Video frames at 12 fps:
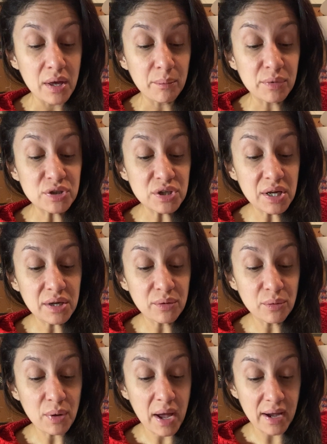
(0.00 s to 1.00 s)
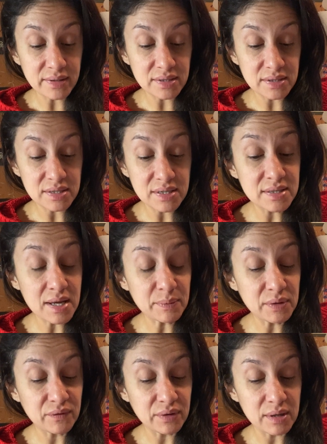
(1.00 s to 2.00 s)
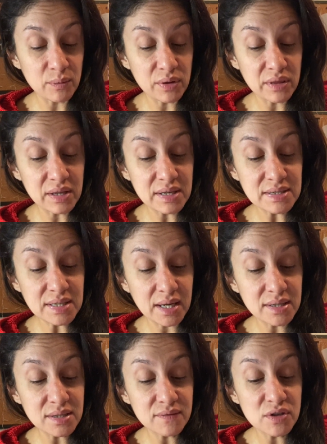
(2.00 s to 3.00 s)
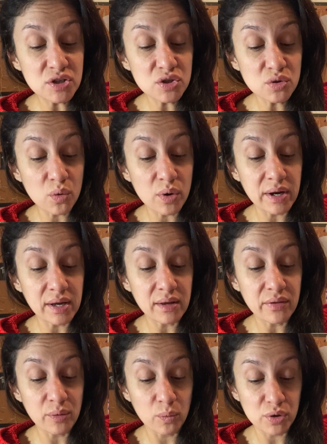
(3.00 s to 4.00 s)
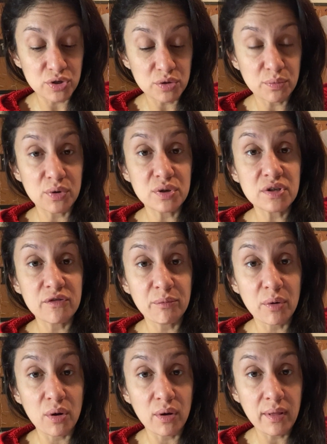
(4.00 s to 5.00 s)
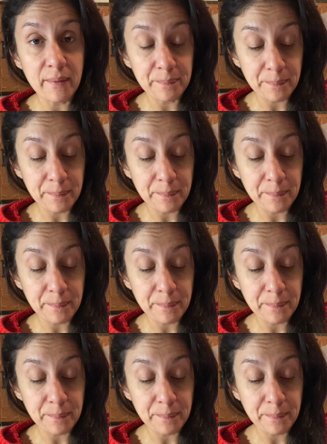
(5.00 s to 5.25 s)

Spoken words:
But Jehu acted deceptively with the intent of destroying the worshippers of Baal.